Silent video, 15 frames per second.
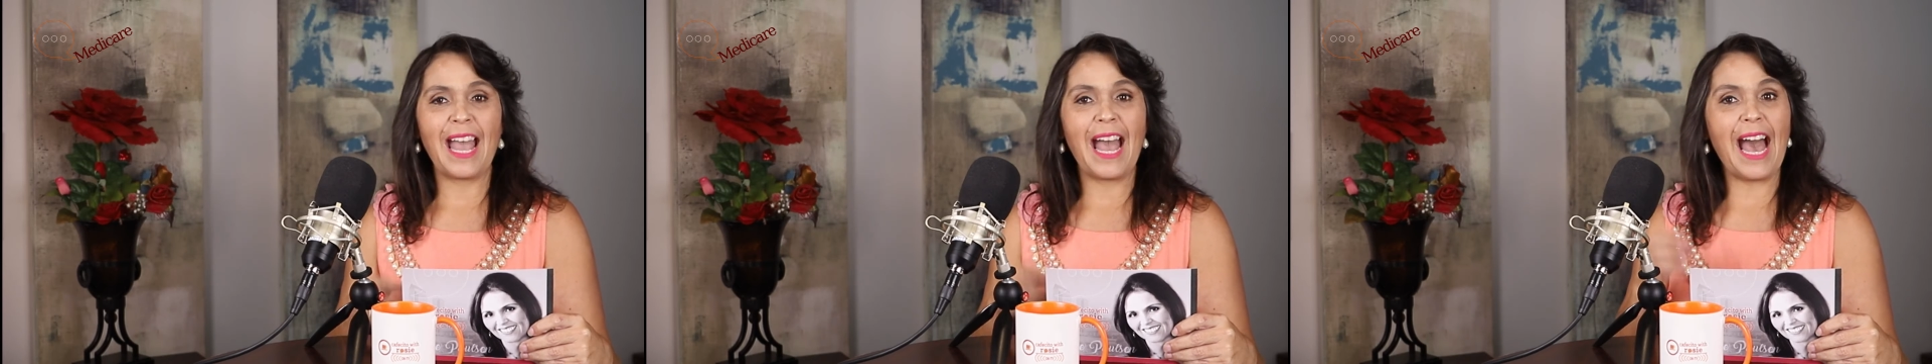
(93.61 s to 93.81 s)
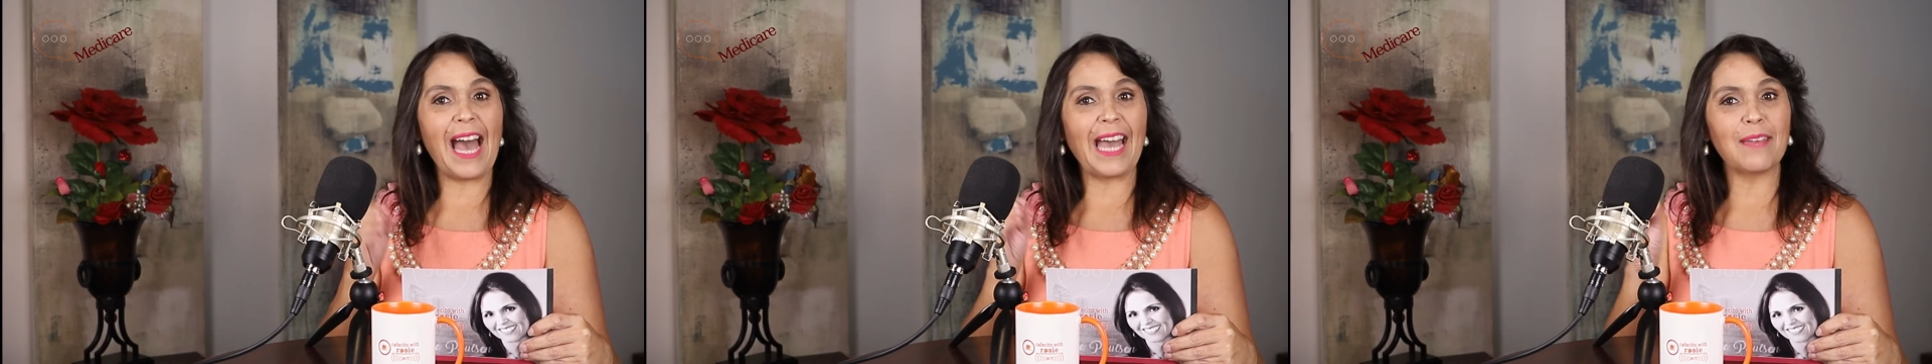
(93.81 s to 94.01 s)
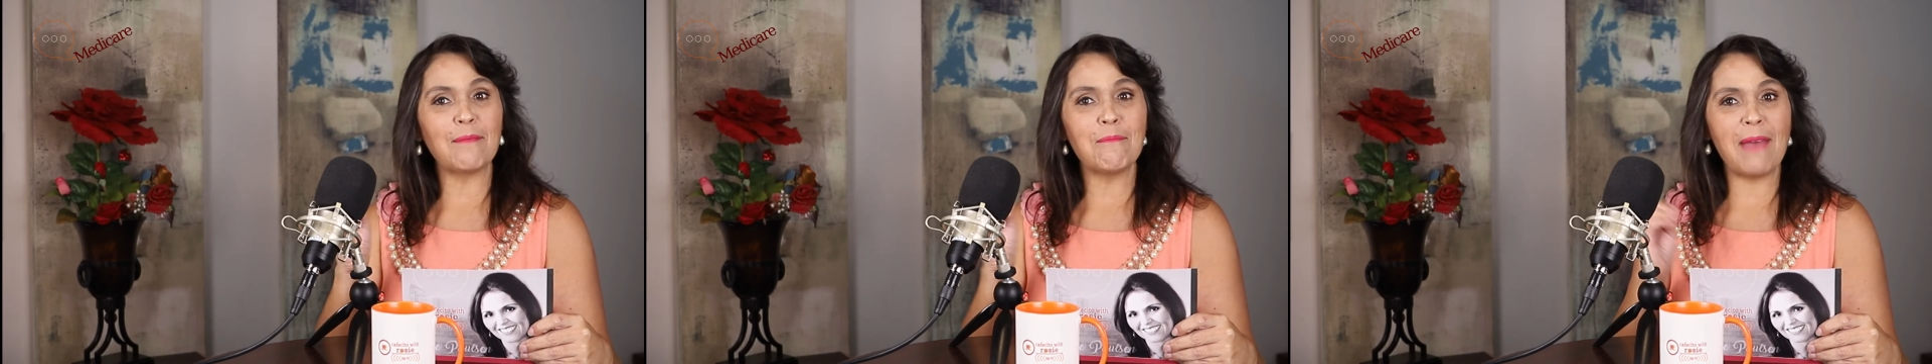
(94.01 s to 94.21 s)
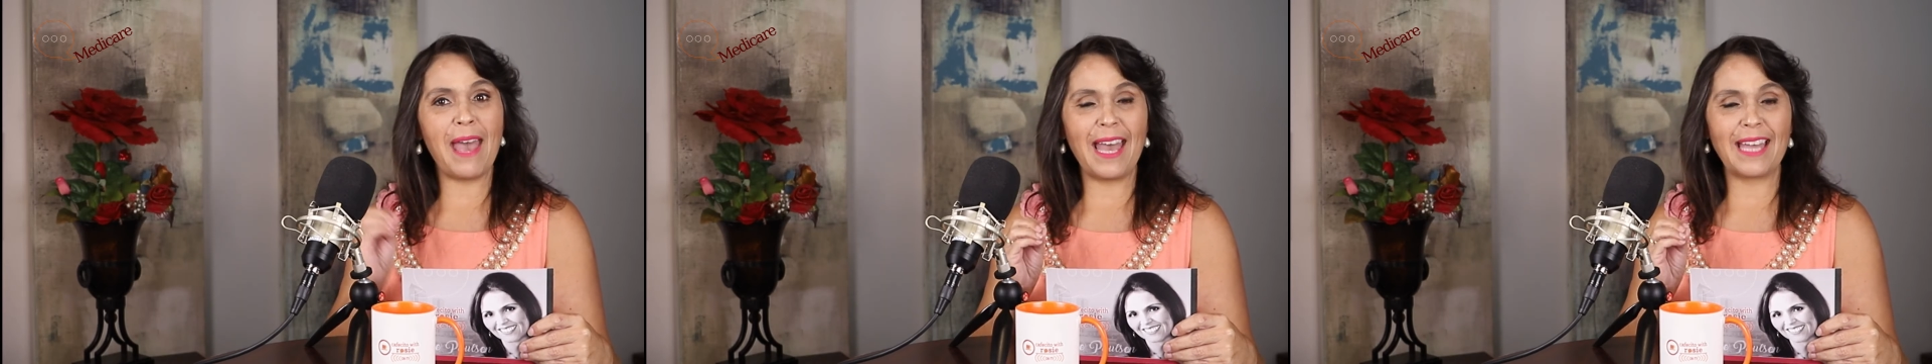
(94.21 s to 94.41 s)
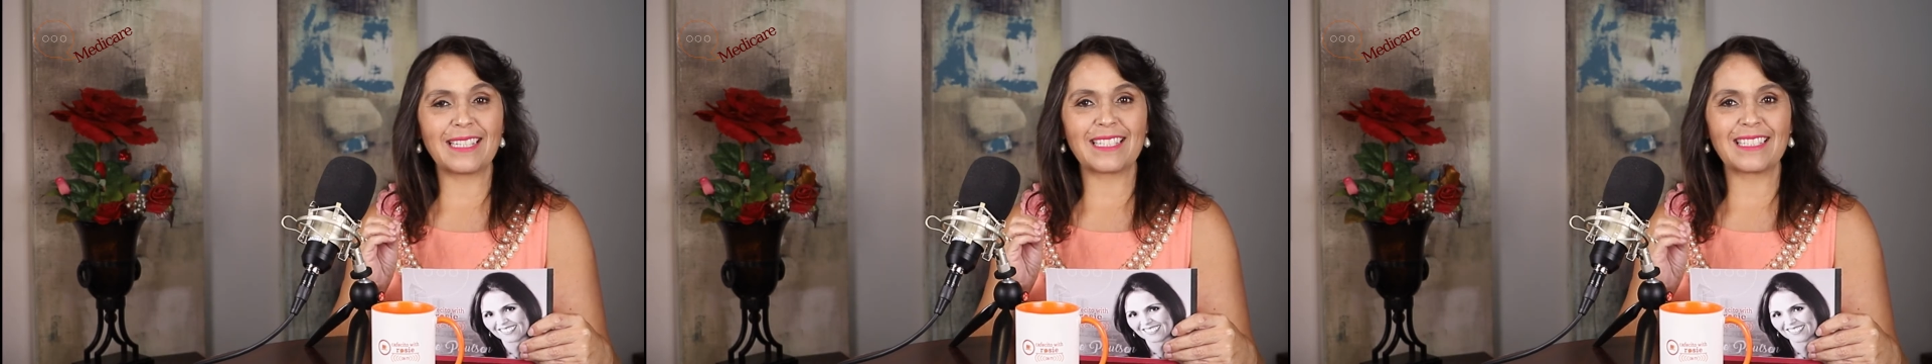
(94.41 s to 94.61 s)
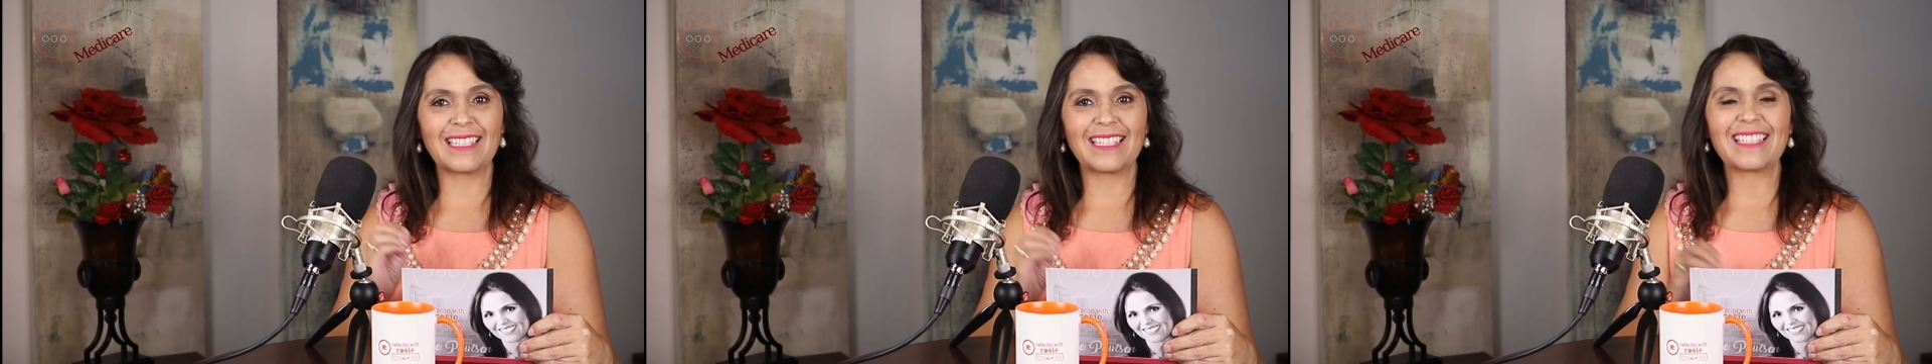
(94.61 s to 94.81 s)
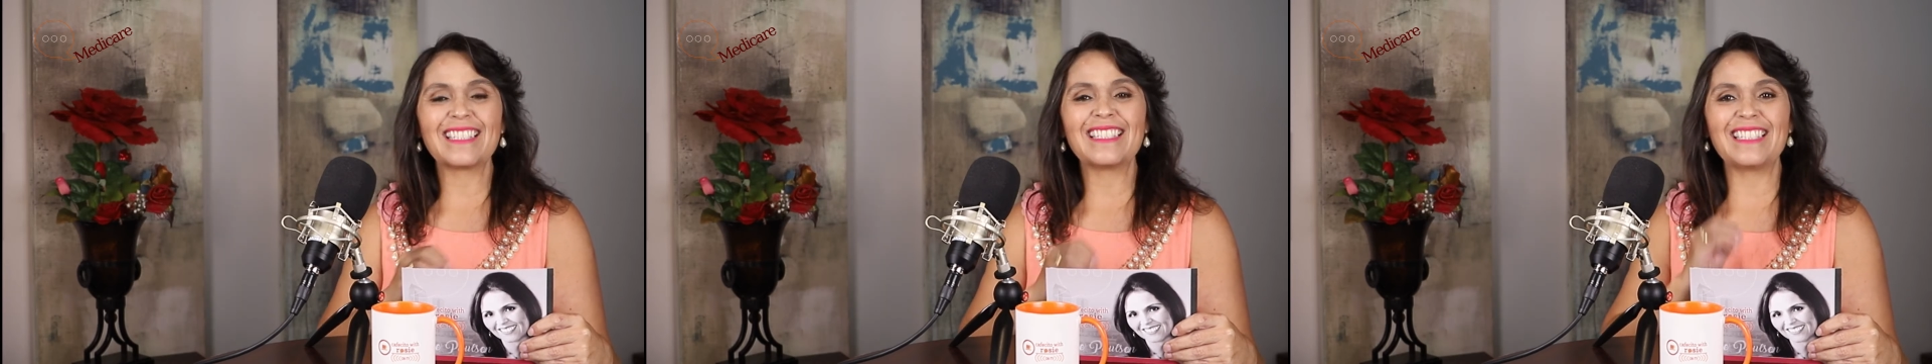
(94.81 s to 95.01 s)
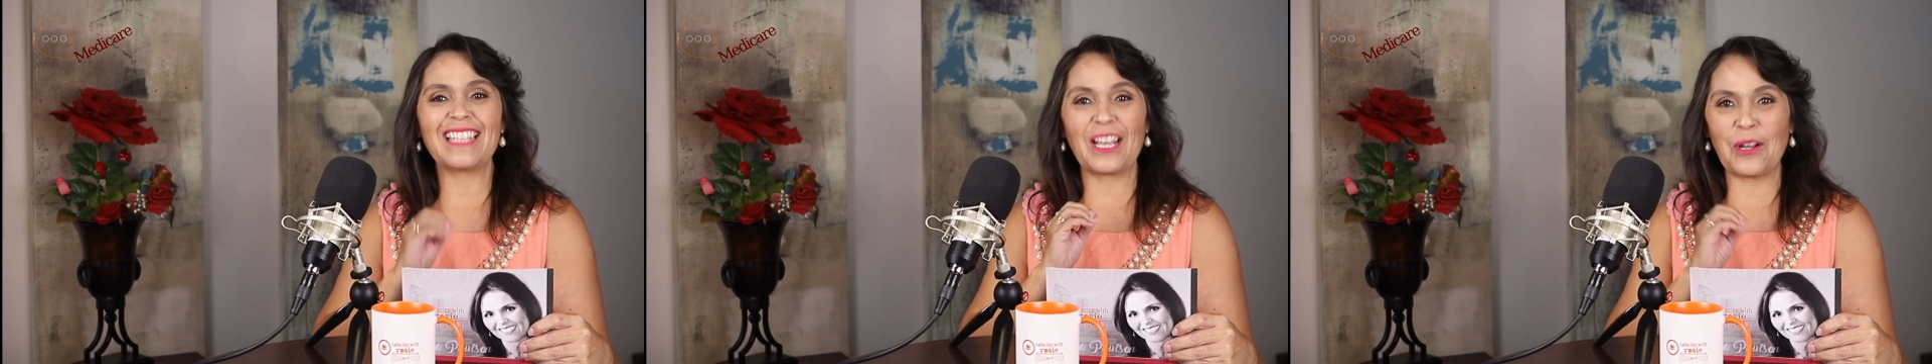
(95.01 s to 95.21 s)
I match
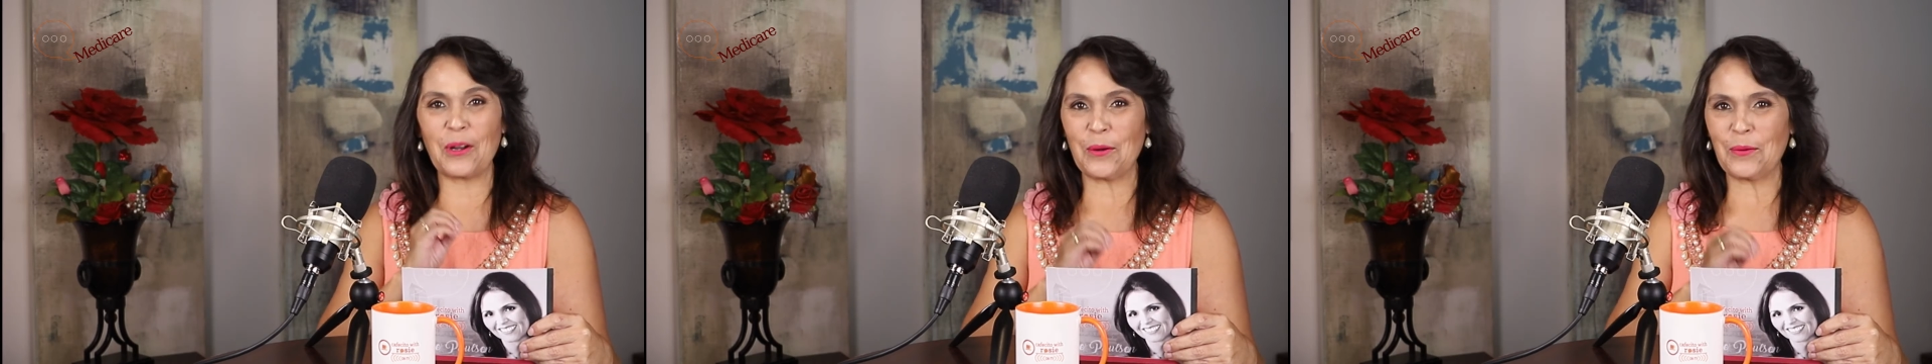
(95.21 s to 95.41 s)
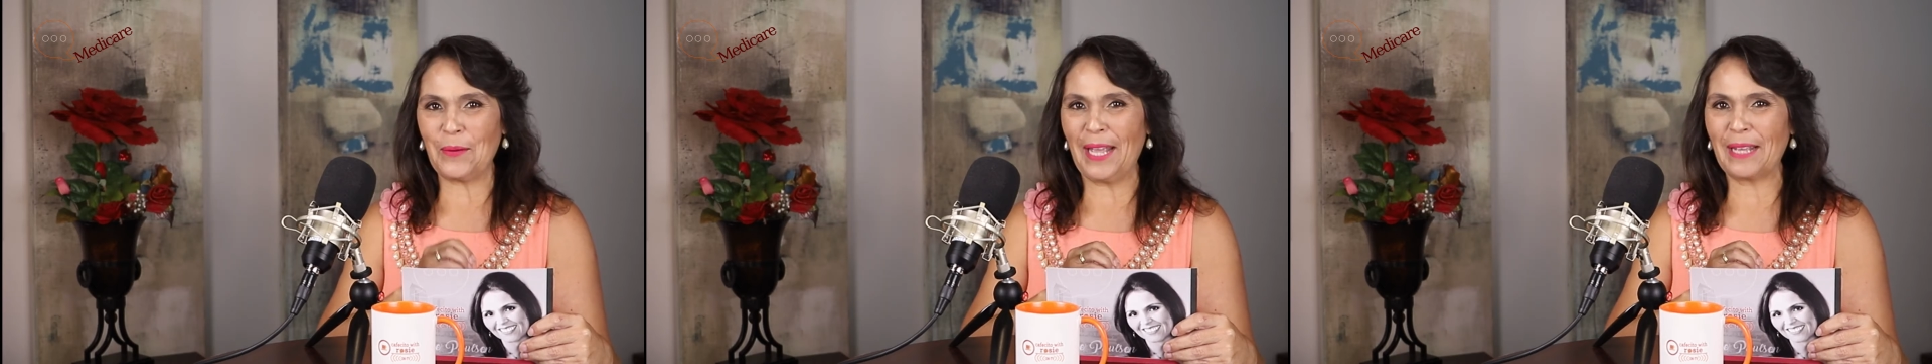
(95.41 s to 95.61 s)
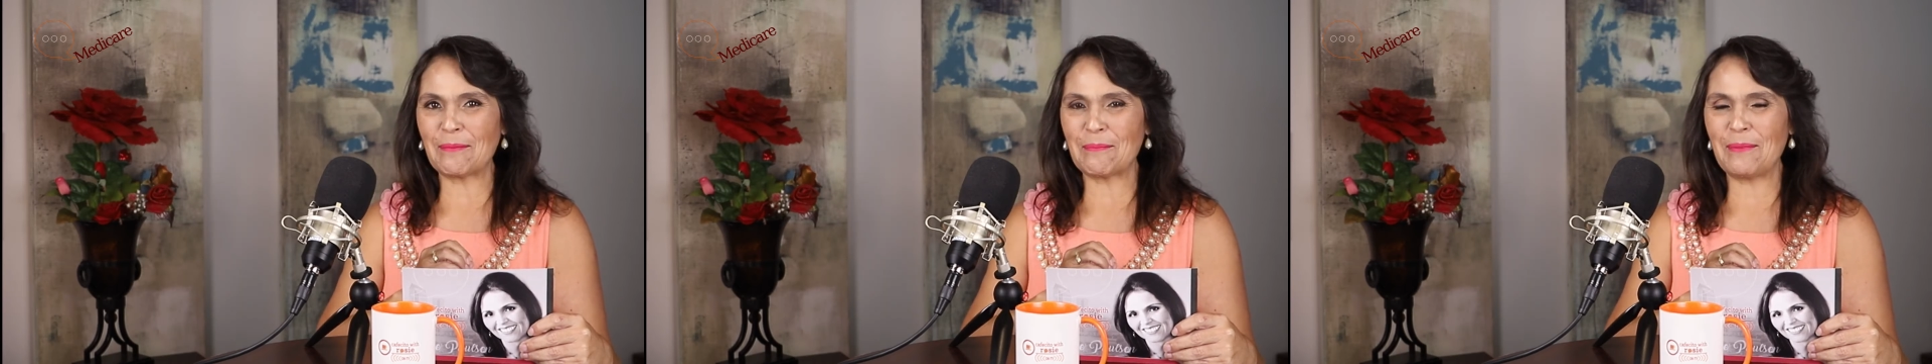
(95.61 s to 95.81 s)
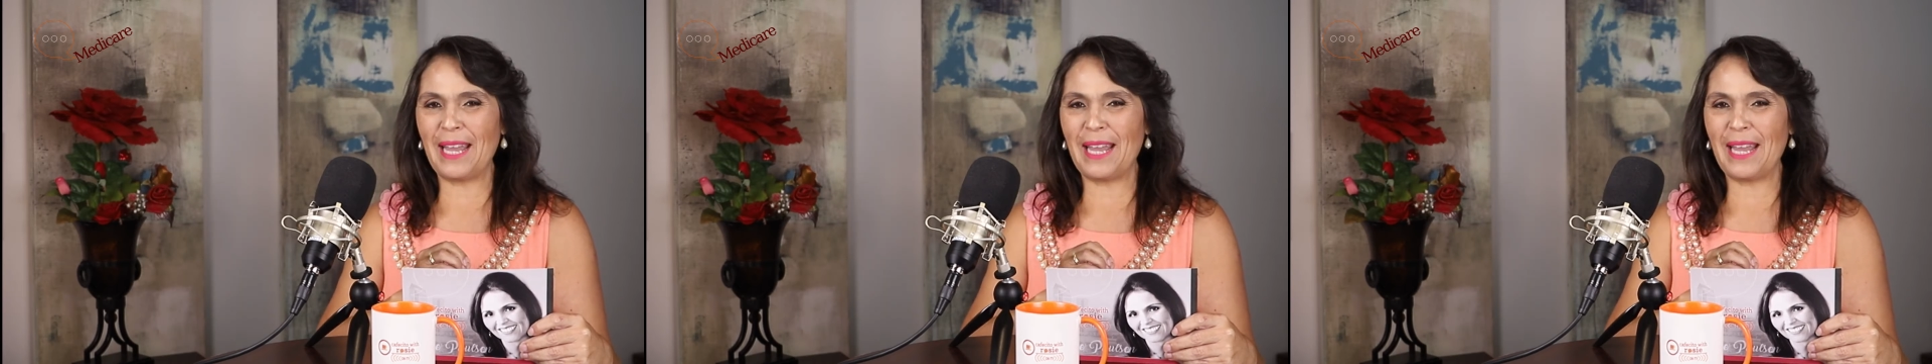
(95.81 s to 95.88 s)
the correct